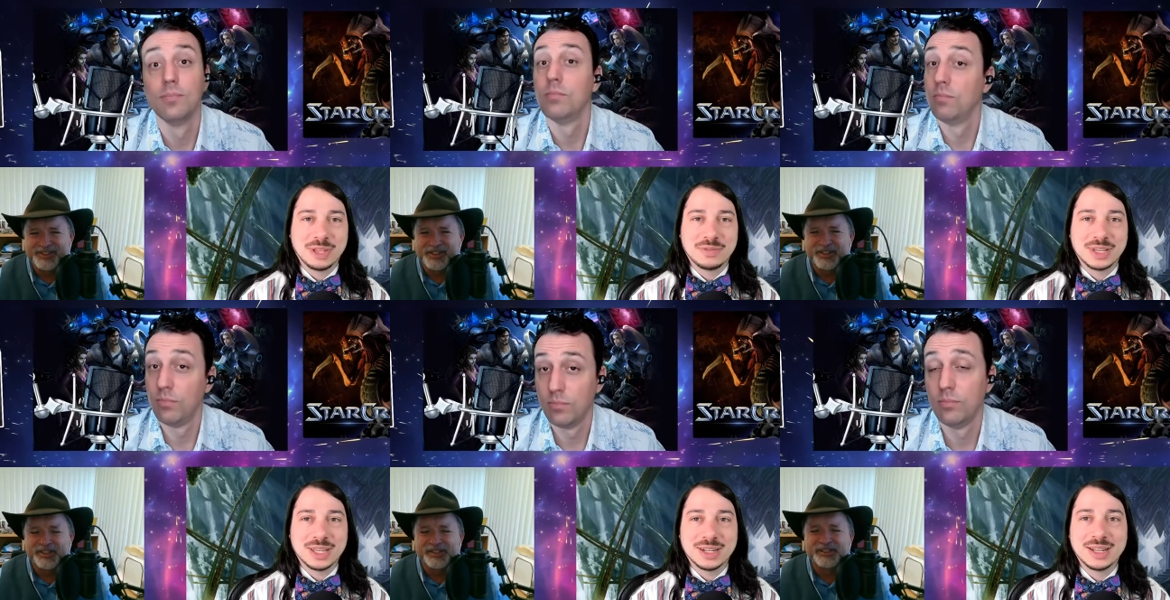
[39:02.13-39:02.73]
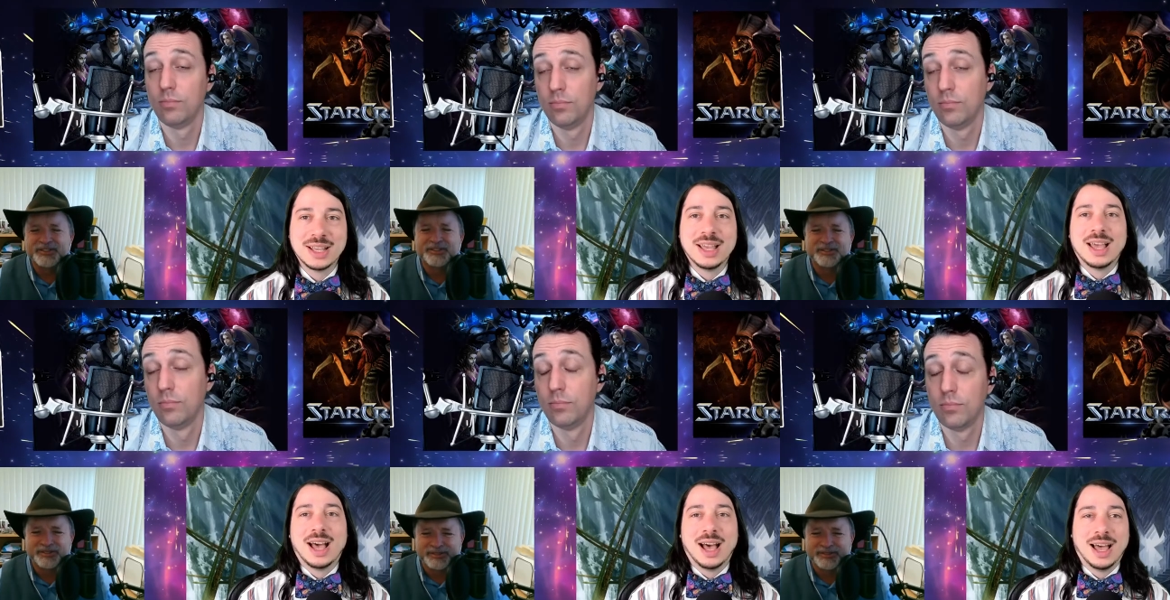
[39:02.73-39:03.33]
Speaker 1: oblivion.
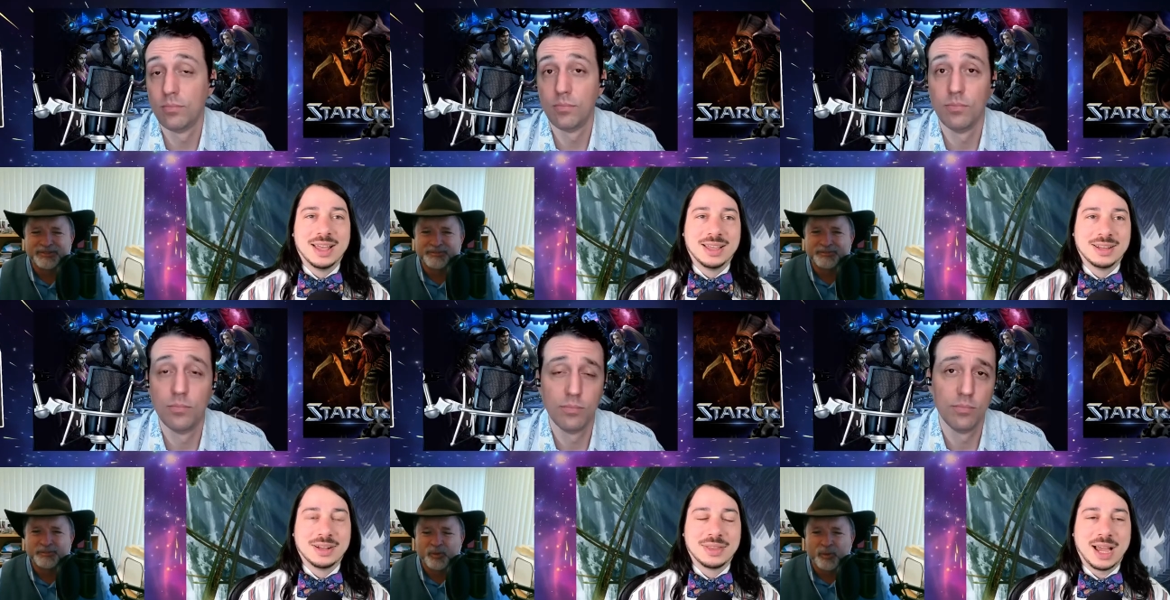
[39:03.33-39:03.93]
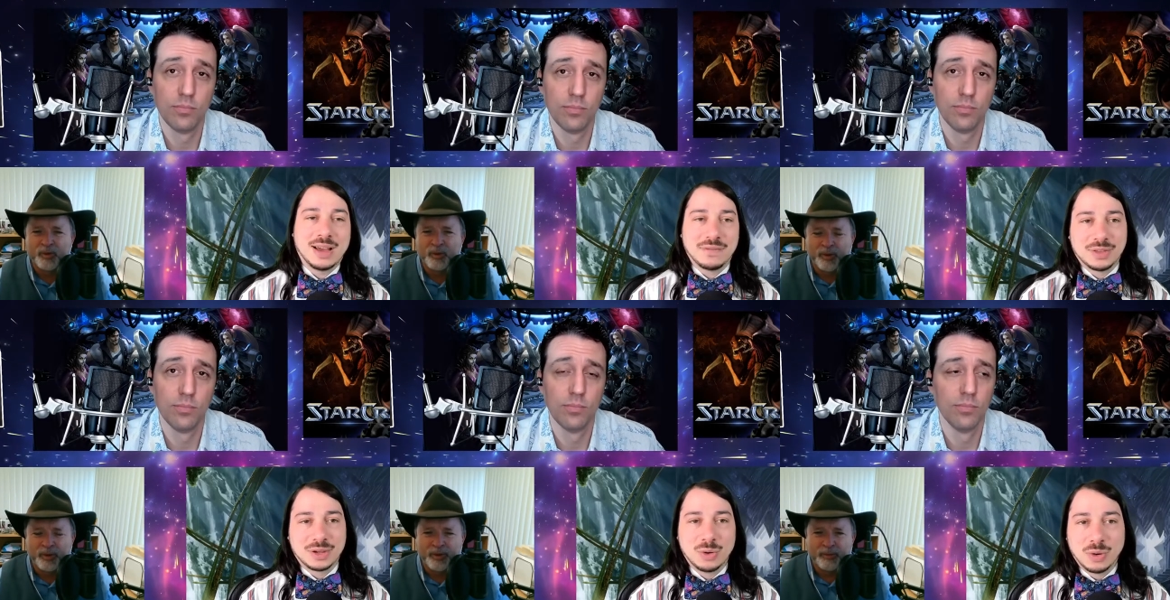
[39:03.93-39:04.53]
Mm-hmm. Uh, you know, they
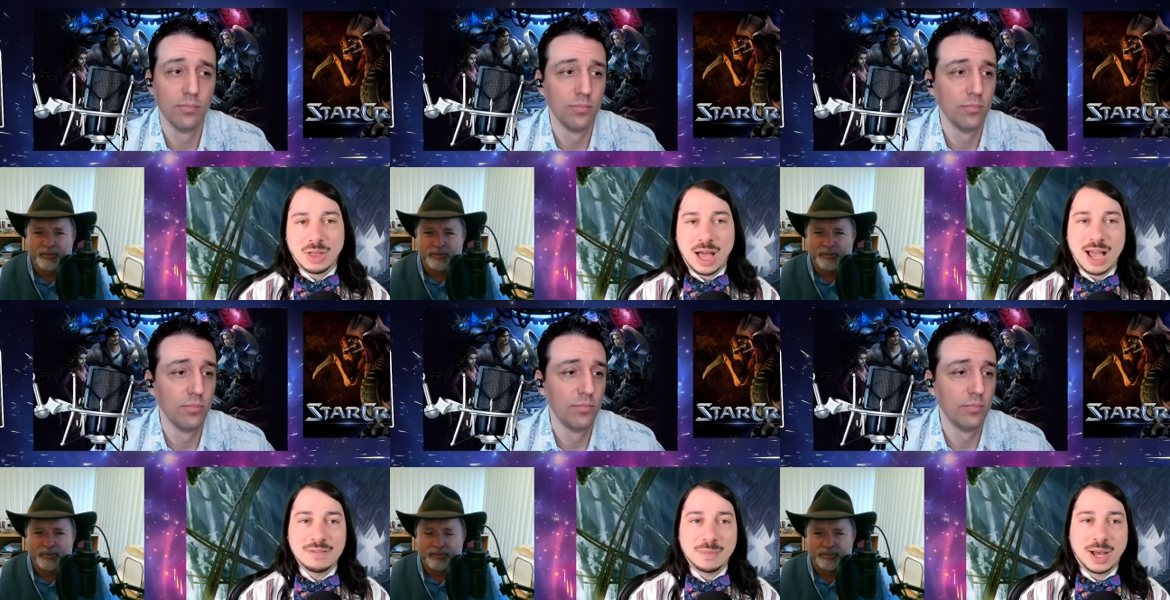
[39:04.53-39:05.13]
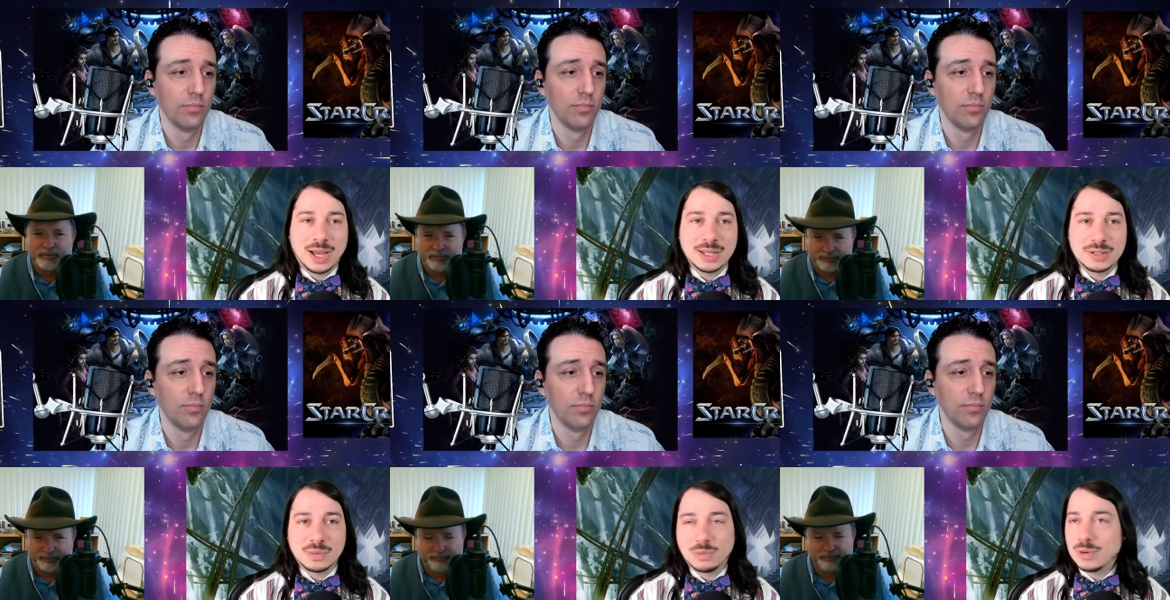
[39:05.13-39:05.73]
have the cool hive
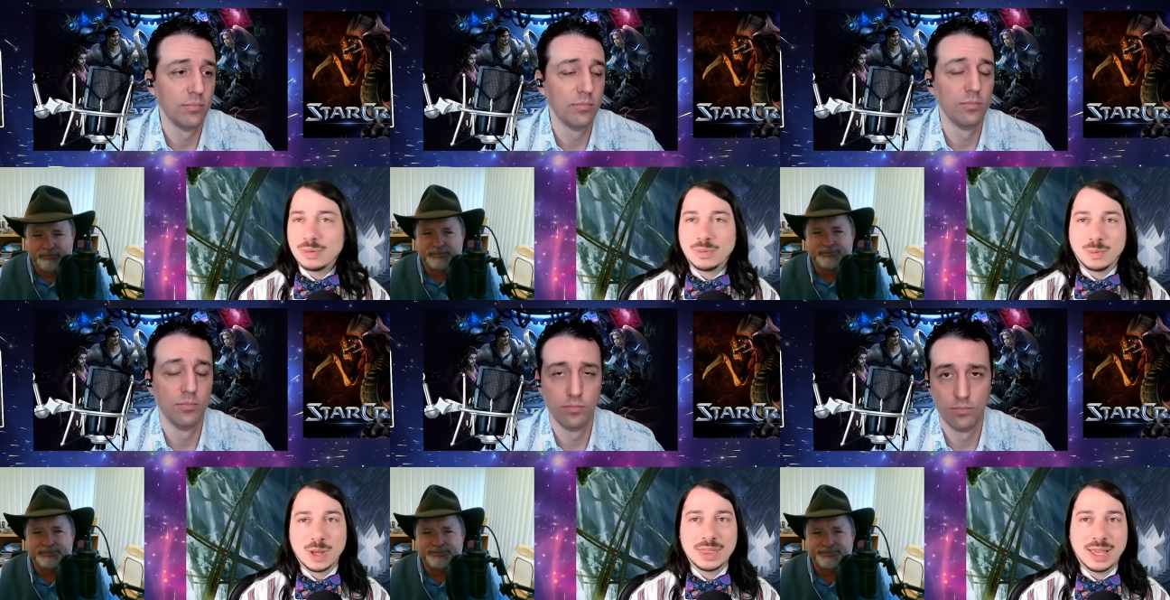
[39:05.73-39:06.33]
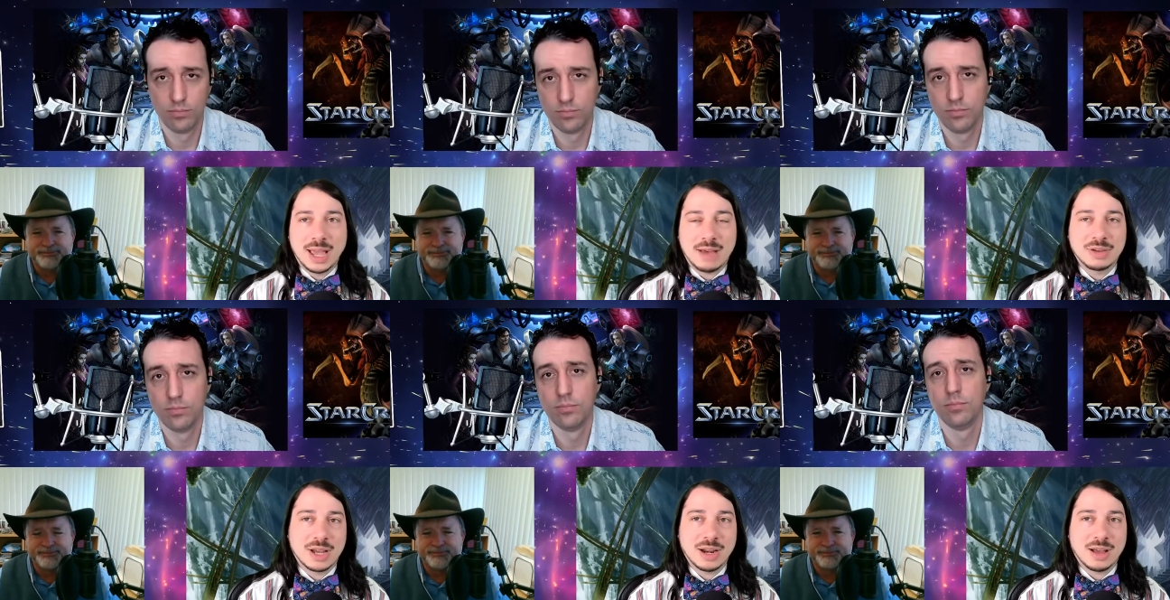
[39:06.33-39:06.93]
mind when they
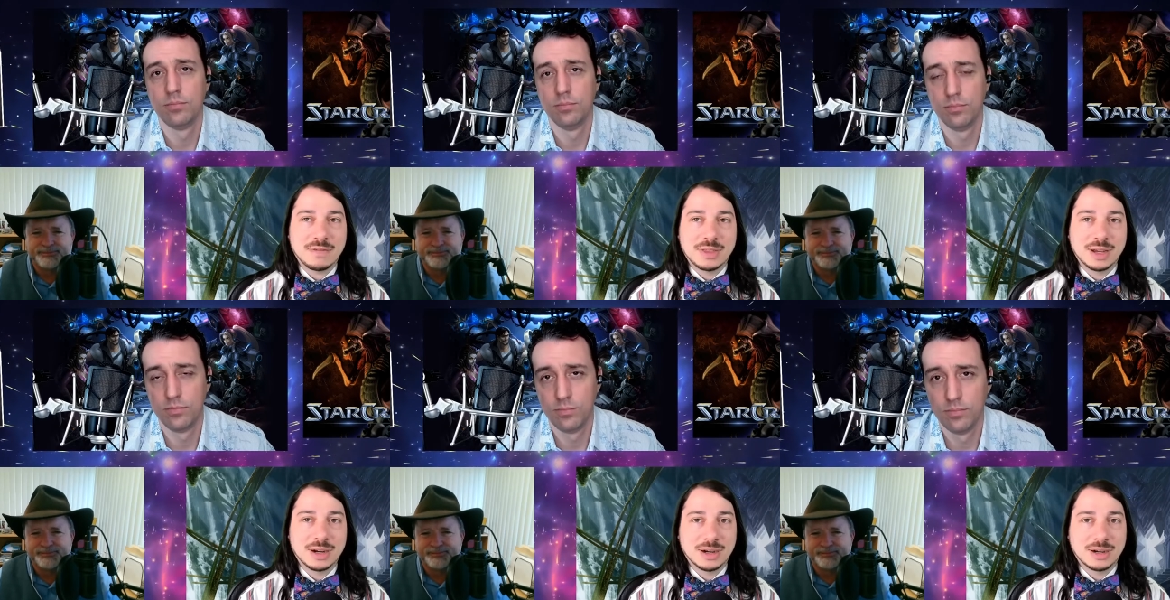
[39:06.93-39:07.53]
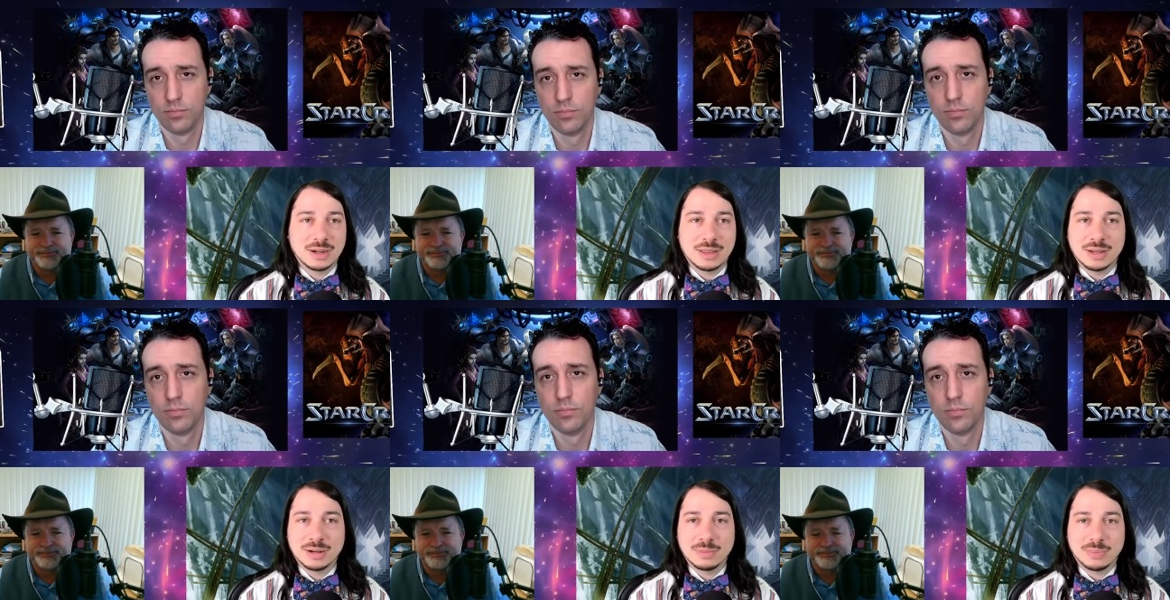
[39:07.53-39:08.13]
haven't cut off their
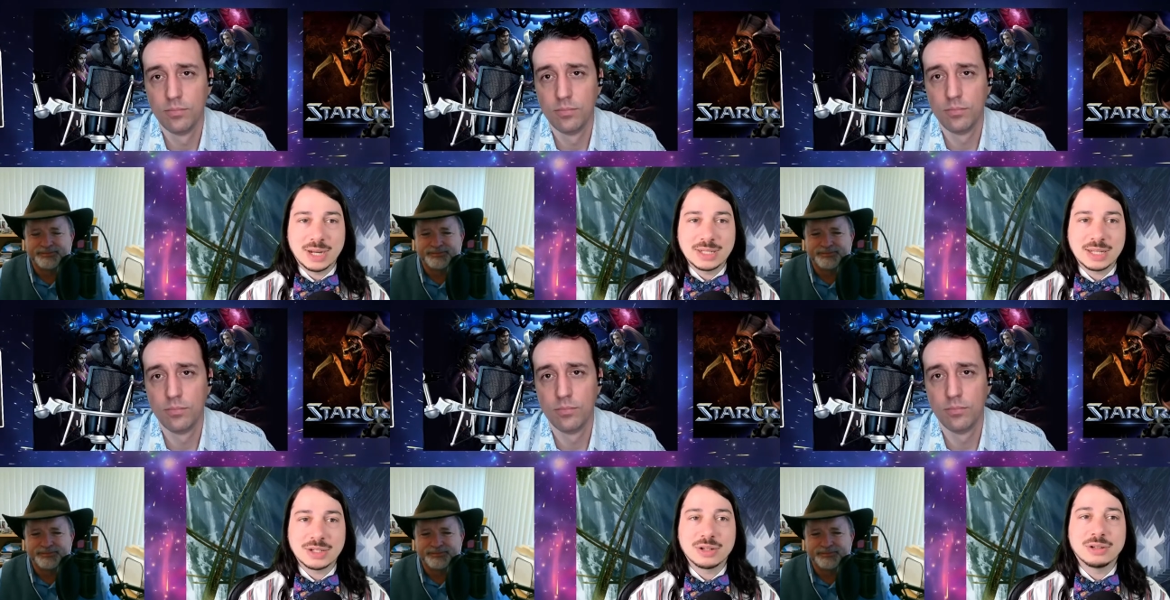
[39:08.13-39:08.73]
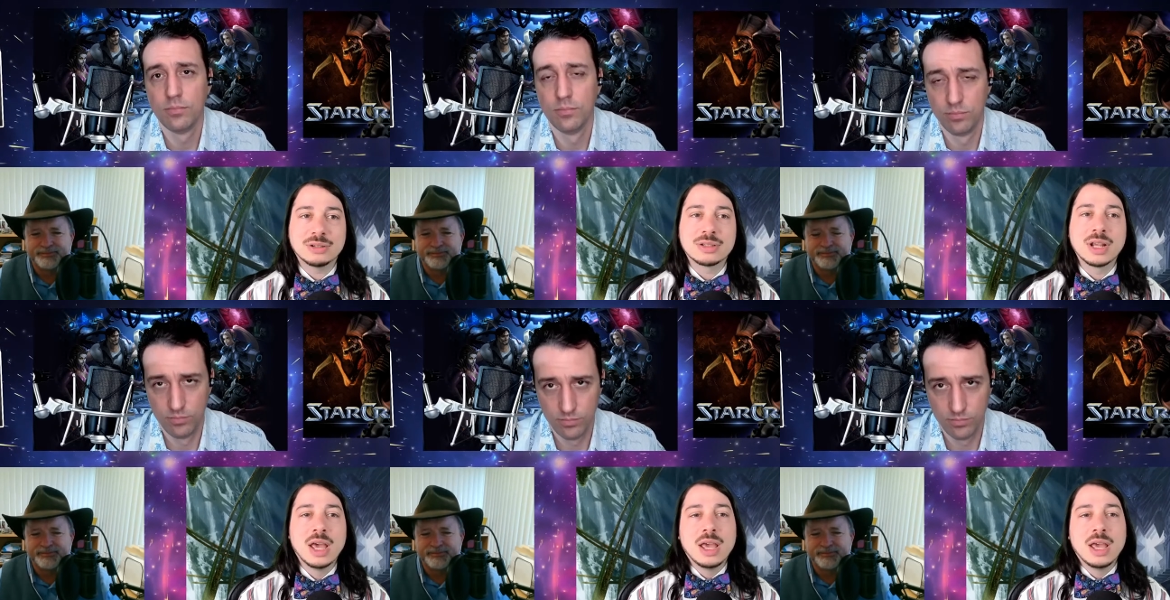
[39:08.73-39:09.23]
their brain tentacles.